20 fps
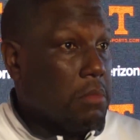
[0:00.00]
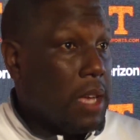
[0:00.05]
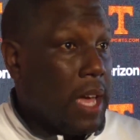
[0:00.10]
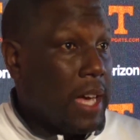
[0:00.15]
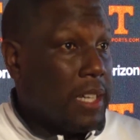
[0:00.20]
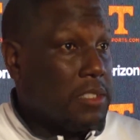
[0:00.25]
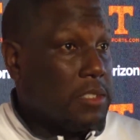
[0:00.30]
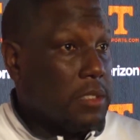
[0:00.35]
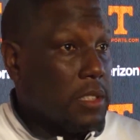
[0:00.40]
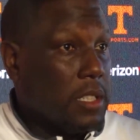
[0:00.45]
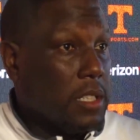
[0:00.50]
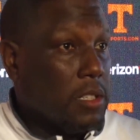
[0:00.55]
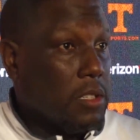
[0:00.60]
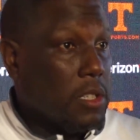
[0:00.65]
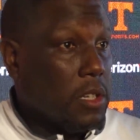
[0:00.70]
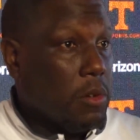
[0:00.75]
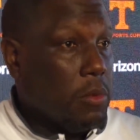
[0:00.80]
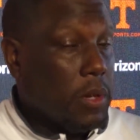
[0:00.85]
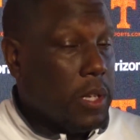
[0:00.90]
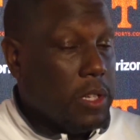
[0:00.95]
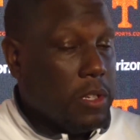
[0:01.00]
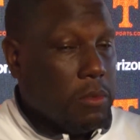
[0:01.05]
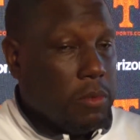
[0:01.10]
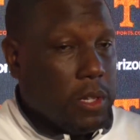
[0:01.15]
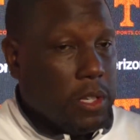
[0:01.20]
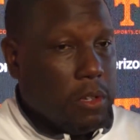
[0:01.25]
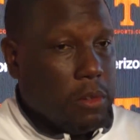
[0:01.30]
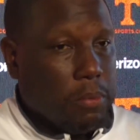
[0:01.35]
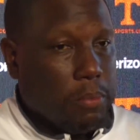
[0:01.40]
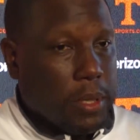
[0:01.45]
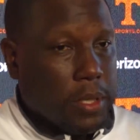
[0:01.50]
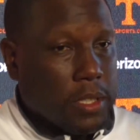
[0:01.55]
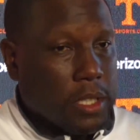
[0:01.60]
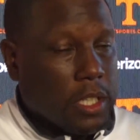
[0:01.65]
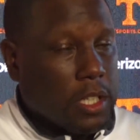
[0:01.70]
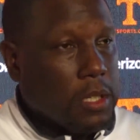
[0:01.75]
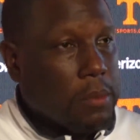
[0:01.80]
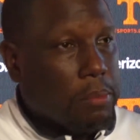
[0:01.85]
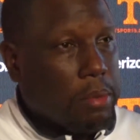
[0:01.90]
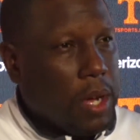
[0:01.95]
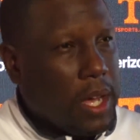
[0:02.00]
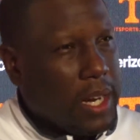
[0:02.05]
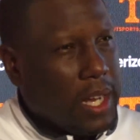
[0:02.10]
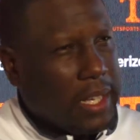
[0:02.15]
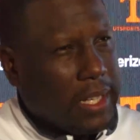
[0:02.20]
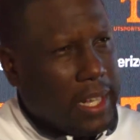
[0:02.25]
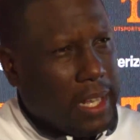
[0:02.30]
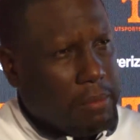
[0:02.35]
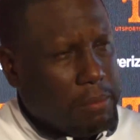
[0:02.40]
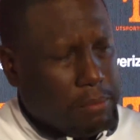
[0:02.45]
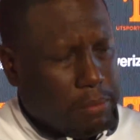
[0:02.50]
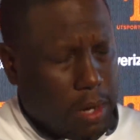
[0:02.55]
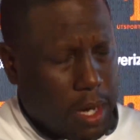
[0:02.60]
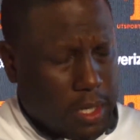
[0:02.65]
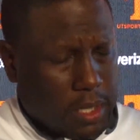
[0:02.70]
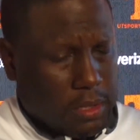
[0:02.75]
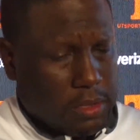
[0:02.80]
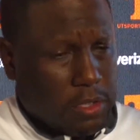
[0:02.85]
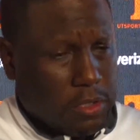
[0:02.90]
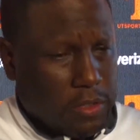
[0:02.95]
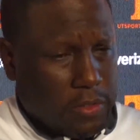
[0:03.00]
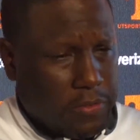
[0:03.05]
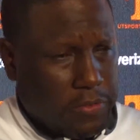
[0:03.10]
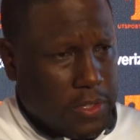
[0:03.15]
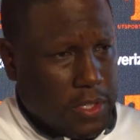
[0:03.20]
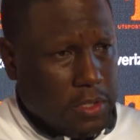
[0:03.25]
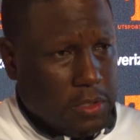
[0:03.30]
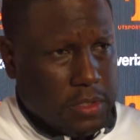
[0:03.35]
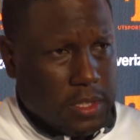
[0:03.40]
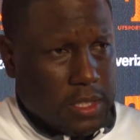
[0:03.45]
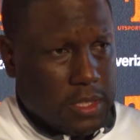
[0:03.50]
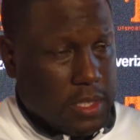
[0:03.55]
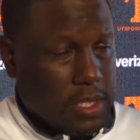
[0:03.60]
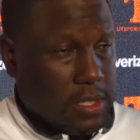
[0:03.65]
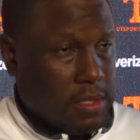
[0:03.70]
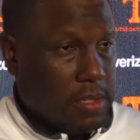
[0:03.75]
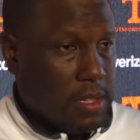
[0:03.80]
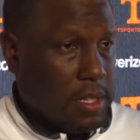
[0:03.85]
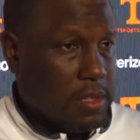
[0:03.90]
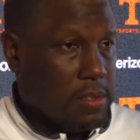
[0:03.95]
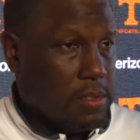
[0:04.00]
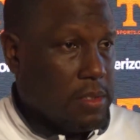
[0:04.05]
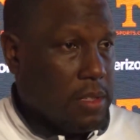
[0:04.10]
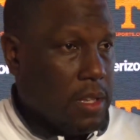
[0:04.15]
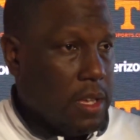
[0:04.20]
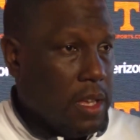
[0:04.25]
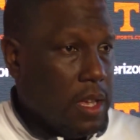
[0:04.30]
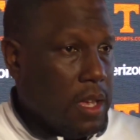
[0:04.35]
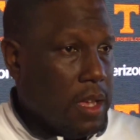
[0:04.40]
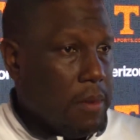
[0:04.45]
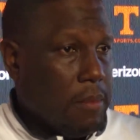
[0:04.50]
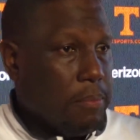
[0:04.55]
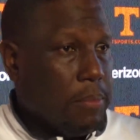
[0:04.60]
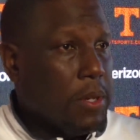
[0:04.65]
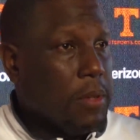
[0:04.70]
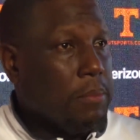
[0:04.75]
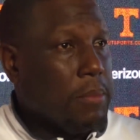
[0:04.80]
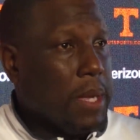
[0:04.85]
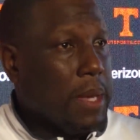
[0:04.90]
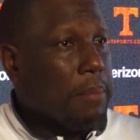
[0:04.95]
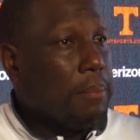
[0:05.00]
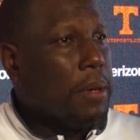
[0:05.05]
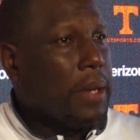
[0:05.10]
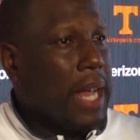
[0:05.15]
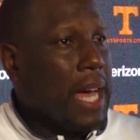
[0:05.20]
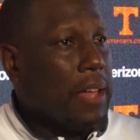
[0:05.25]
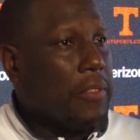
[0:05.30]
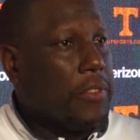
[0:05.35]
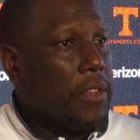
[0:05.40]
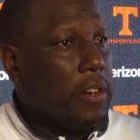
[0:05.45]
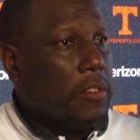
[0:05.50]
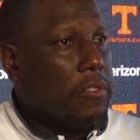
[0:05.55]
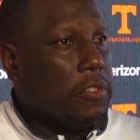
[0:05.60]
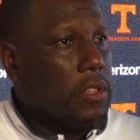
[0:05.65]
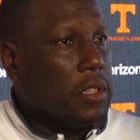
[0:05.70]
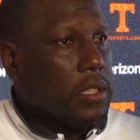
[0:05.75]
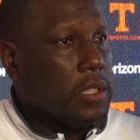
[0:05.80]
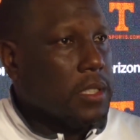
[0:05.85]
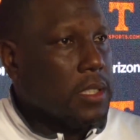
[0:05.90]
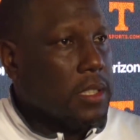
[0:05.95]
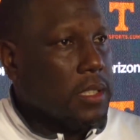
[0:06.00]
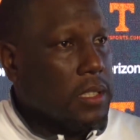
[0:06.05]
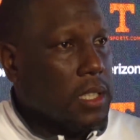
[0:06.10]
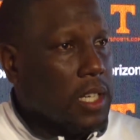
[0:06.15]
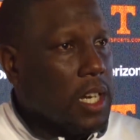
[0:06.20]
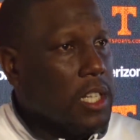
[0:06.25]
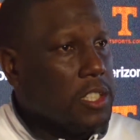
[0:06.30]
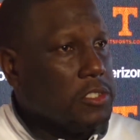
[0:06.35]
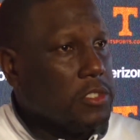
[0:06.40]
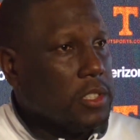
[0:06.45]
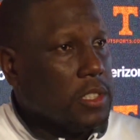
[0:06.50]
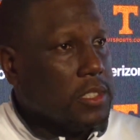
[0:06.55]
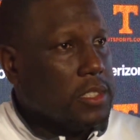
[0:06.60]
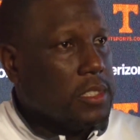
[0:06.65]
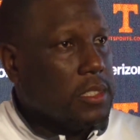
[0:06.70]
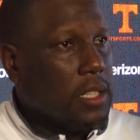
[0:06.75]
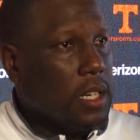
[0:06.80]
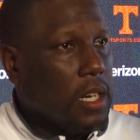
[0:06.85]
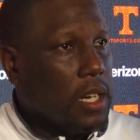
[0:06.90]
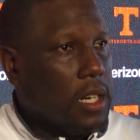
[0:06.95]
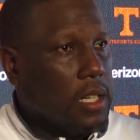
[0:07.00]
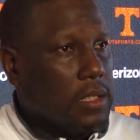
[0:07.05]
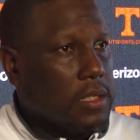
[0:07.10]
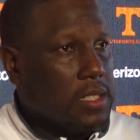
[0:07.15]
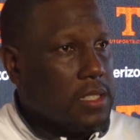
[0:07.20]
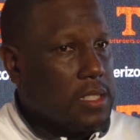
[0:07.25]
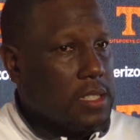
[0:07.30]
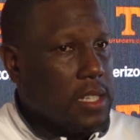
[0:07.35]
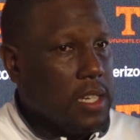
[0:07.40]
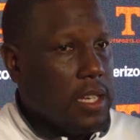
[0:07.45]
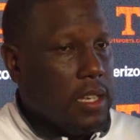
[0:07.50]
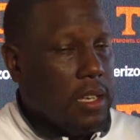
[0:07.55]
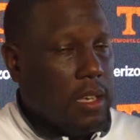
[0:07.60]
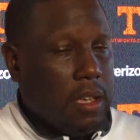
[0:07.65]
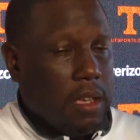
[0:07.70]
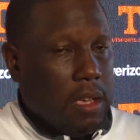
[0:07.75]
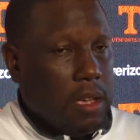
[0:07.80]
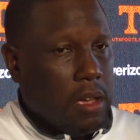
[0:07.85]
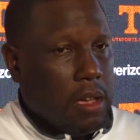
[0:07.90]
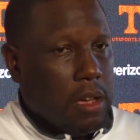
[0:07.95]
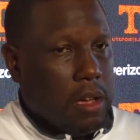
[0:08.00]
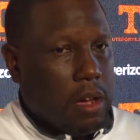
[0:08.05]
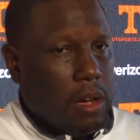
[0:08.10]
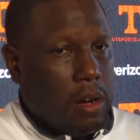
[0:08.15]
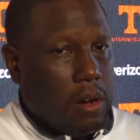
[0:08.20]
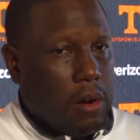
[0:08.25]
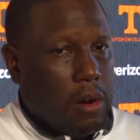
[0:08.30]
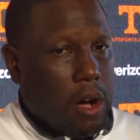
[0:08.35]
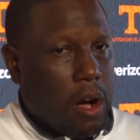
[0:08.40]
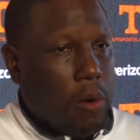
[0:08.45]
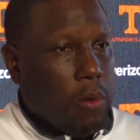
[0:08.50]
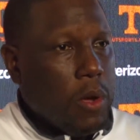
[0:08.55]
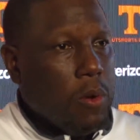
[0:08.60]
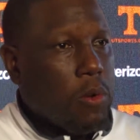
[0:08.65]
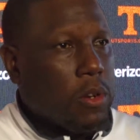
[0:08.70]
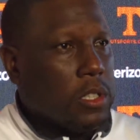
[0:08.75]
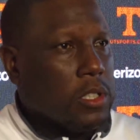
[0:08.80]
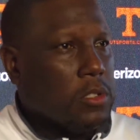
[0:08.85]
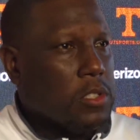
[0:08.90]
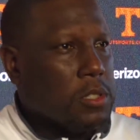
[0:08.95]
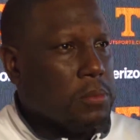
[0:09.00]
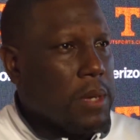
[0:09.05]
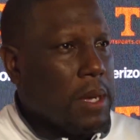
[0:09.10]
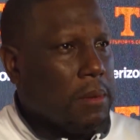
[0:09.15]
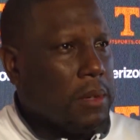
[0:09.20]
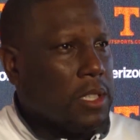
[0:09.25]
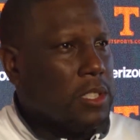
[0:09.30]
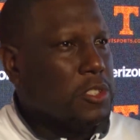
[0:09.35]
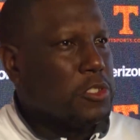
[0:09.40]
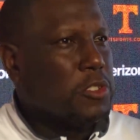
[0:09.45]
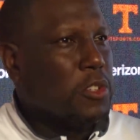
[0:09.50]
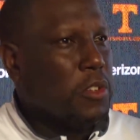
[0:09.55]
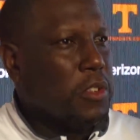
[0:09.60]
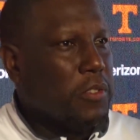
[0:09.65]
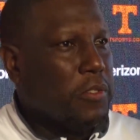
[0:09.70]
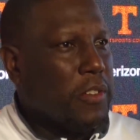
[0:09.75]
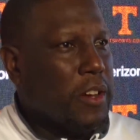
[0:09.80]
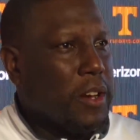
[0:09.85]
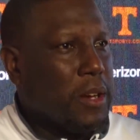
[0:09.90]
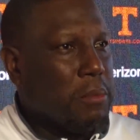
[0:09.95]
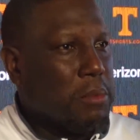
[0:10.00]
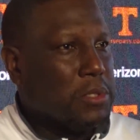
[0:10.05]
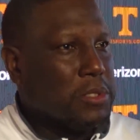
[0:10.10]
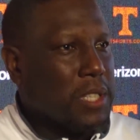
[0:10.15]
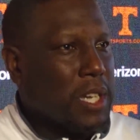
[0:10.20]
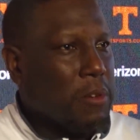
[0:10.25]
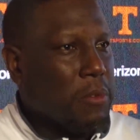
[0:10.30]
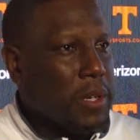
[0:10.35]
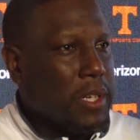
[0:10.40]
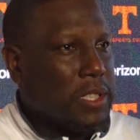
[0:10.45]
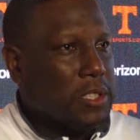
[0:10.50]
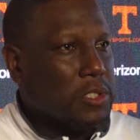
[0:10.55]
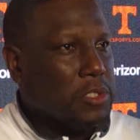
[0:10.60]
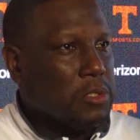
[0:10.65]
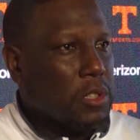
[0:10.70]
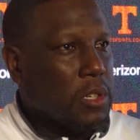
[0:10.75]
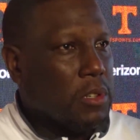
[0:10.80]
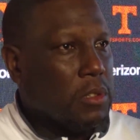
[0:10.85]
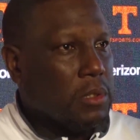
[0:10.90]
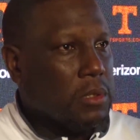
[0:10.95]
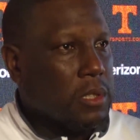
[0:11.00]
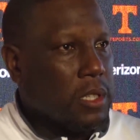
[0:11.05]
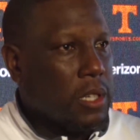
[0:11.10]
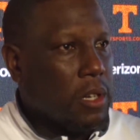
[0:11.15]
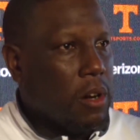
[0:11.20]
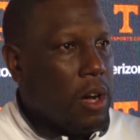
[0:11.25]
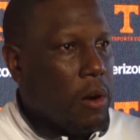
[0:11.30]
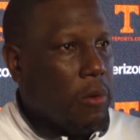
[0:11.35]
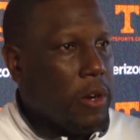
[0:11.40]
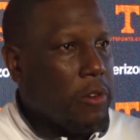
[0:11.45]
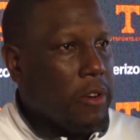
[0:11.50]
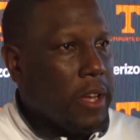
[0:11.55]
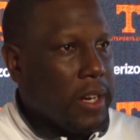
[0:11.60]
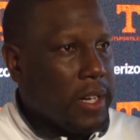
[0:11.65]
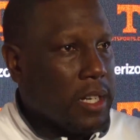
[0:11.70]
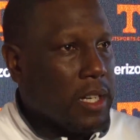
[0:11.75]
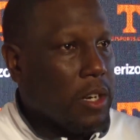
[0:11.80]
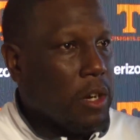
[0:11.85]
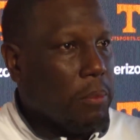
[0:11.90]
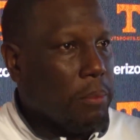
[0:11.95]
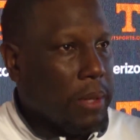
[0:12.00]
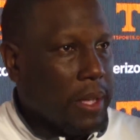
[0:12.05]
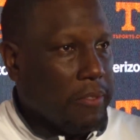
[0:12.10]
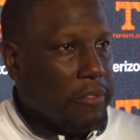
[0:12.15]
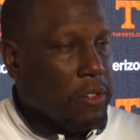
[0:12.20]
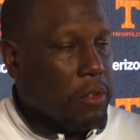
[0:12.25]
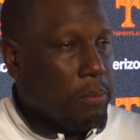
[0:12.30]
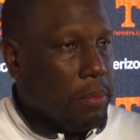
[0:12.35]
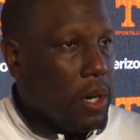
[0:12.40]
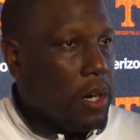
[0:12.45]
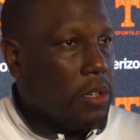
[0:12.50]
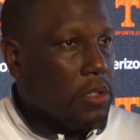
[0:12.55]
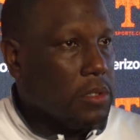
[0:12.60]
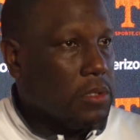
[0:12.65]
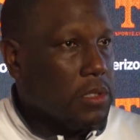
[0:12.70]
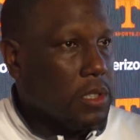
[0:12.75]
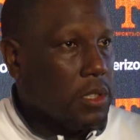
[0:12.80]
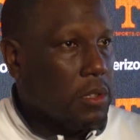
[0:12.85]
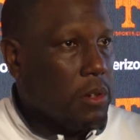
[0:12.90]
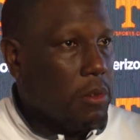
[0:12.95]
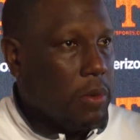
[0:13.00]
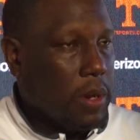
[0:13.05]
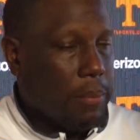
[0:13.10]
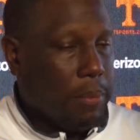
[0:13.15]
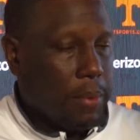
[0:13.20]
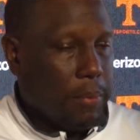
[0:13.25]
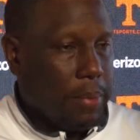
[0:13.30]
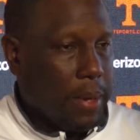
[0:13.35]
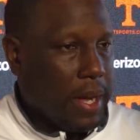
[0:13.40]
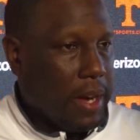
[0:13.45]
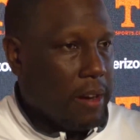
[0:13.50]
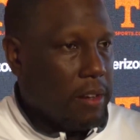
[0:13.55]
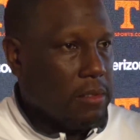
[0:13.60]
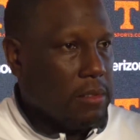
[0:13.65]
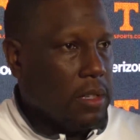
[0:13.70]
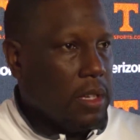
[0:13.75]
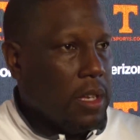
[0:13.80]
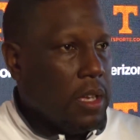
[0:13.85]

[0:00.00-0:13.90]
Actually, you know, when when you're putting a good product product on the field and it, it's put being put out there for the, the country to uh, to see, uh, all we want to do is be able to control the variables that we control. You know, are we ready to go play football? You know, are we prepared?